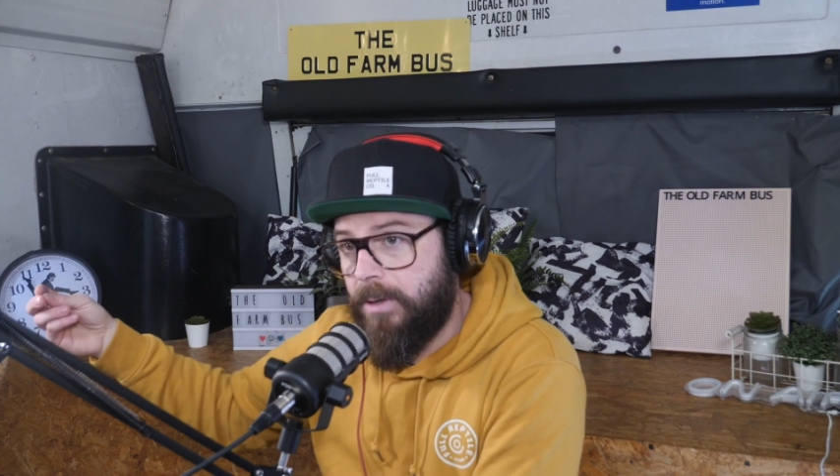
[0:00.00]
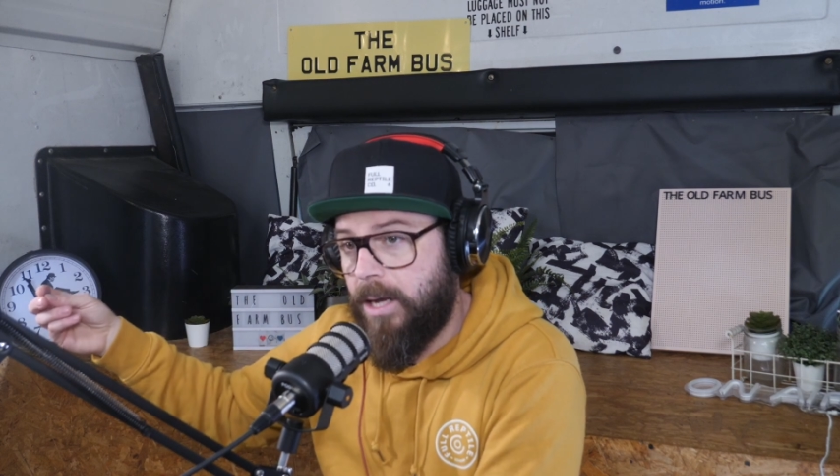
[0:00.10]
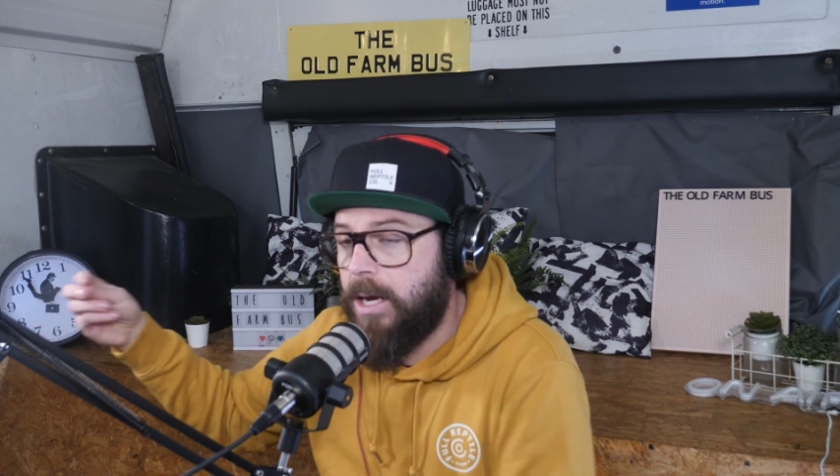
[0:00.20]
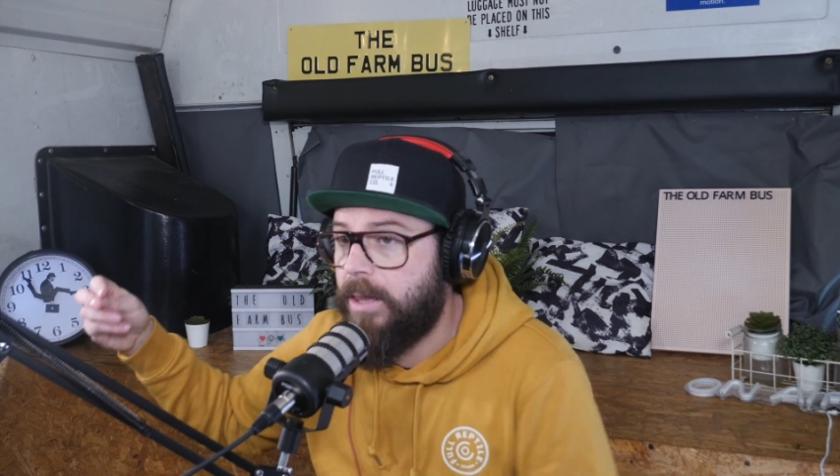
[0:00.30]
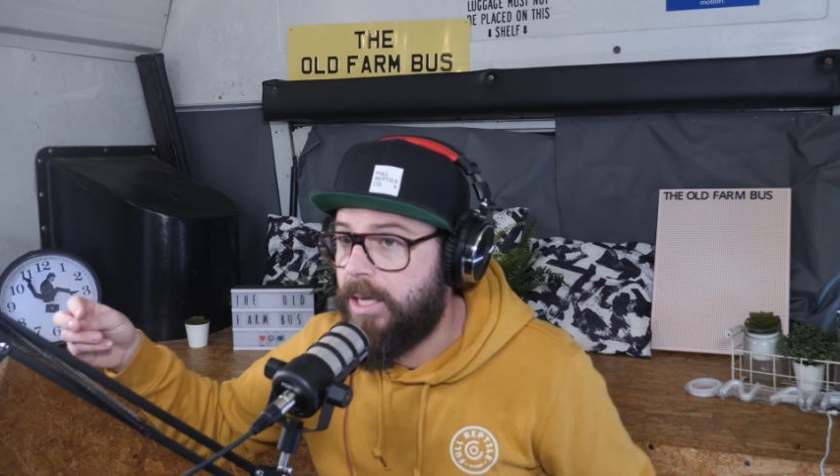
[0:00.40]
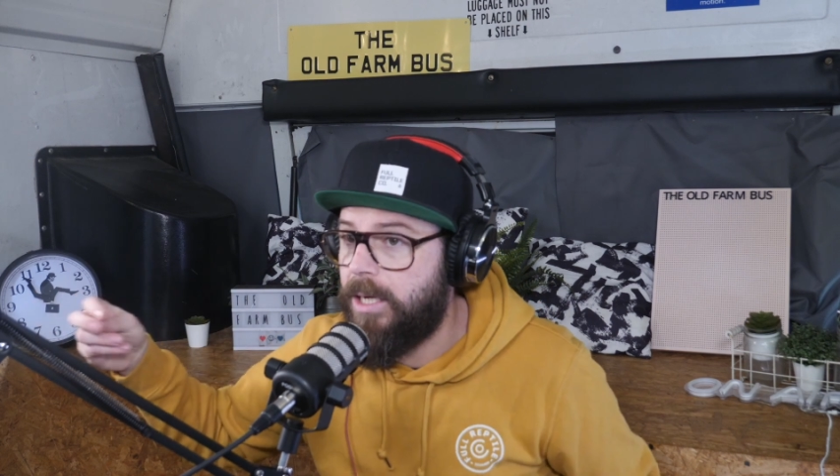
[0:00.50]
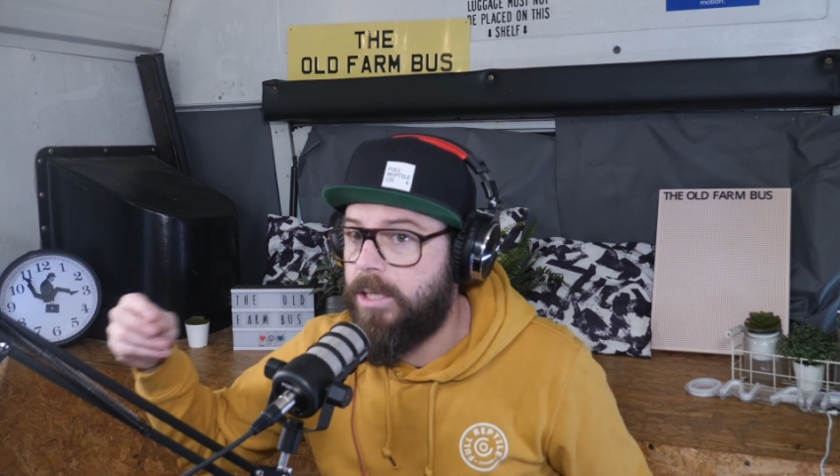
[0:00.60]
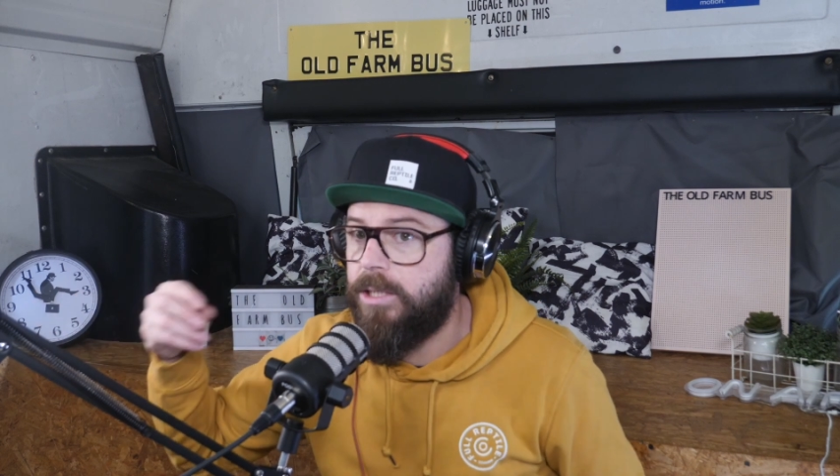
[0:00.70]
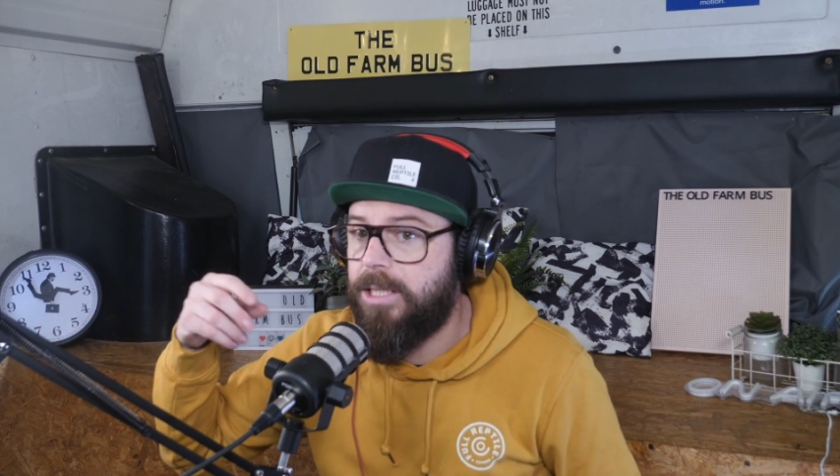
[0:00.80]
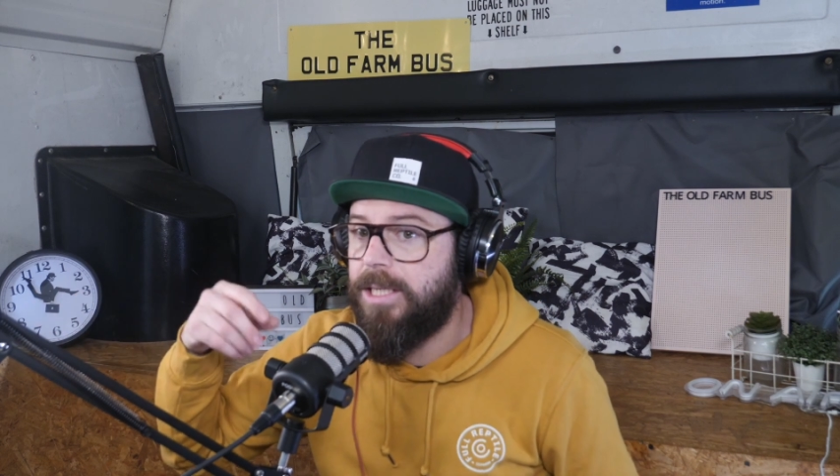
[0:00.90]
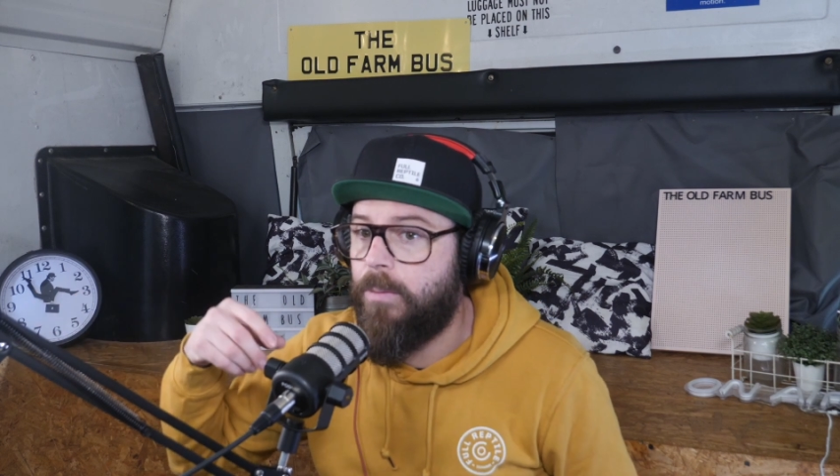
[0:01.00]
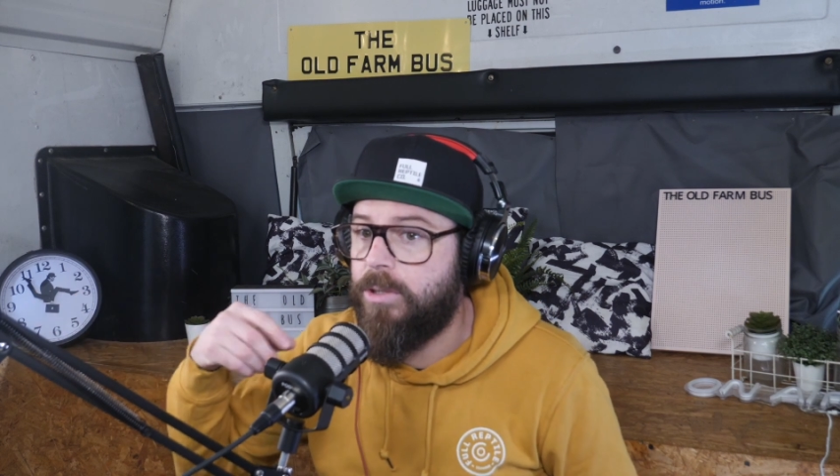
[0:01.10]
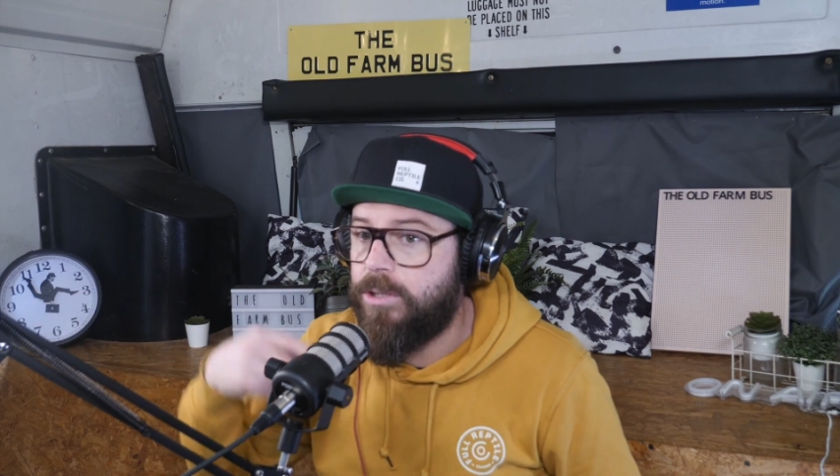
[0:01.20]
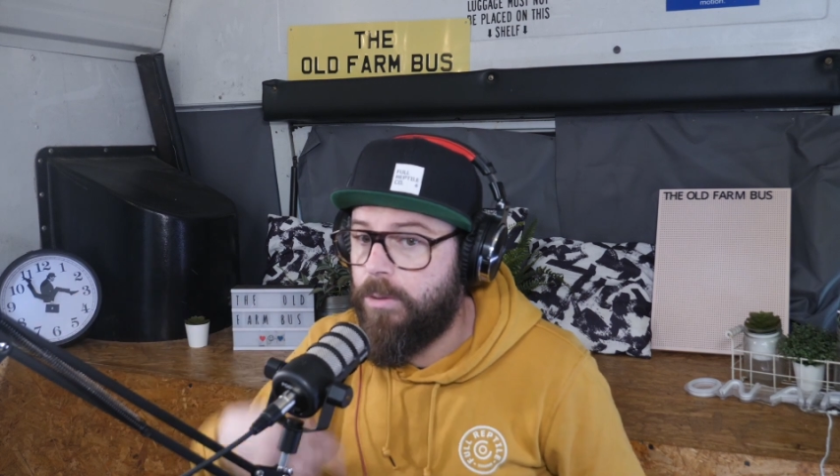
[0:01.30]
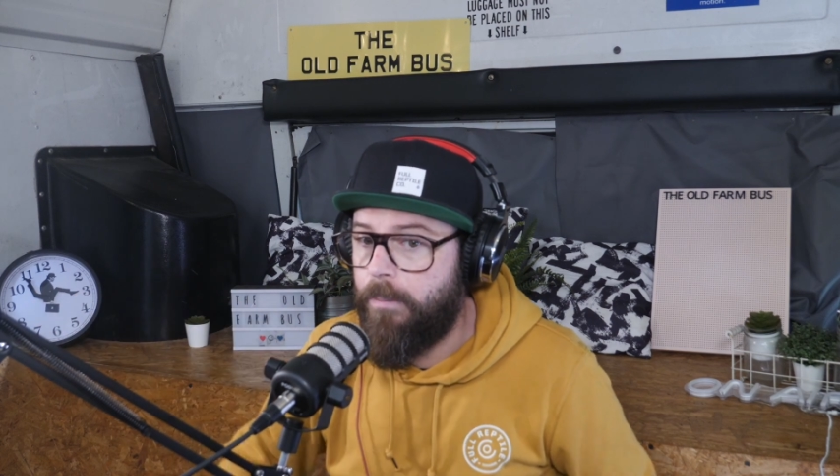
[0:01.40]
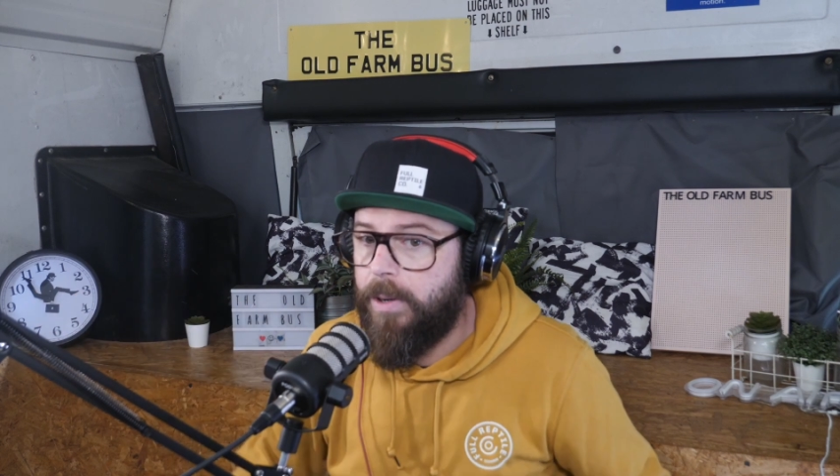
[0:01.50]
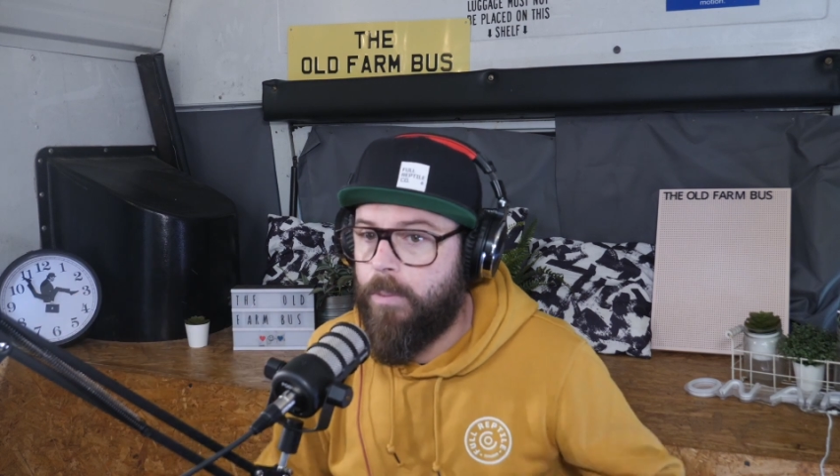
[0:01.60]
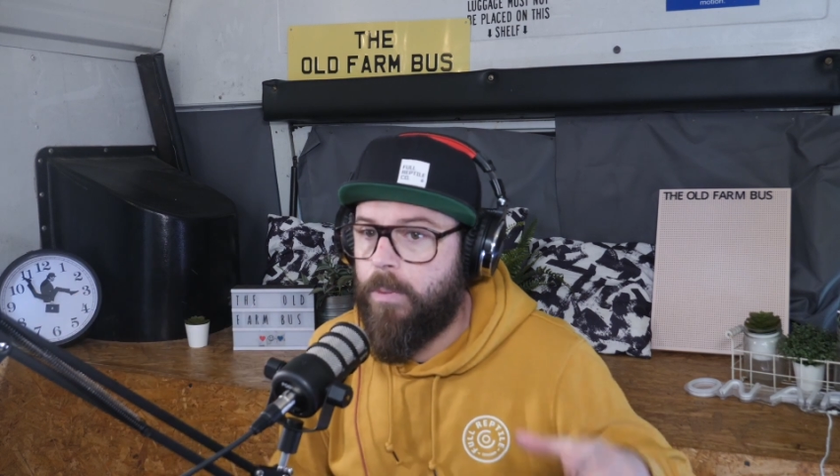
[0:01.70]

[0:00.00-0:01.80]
And I think you see that with some people